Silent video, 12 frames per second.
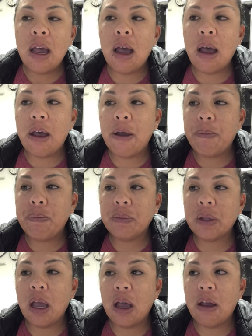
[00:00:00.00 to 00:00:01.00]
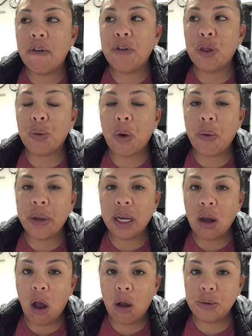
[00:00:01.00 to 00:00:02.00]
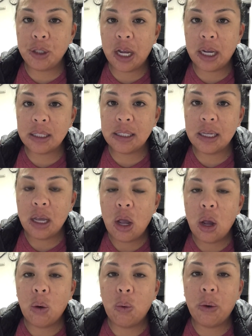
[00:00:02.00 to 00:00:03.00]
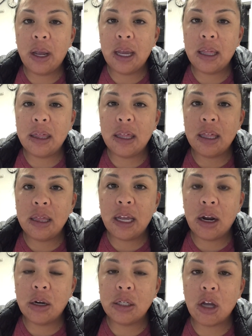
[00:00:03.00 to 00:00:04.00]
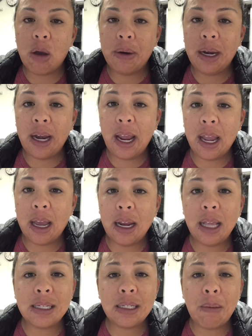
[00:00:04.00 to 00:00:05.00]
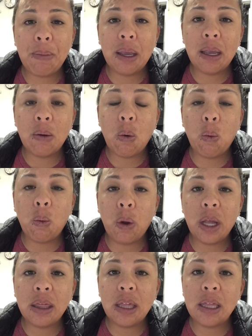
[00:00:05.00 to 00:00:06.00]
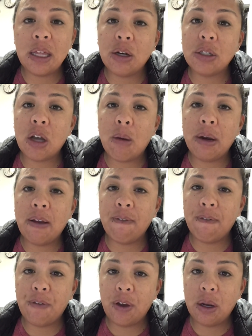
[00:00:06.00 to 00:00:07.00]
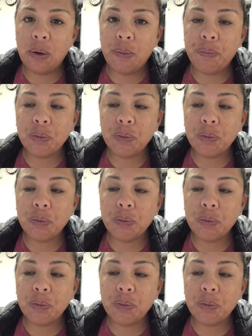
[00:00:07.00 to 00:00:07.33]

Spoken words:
of throwing an object with their dominant hand and stepping with their dominant foot.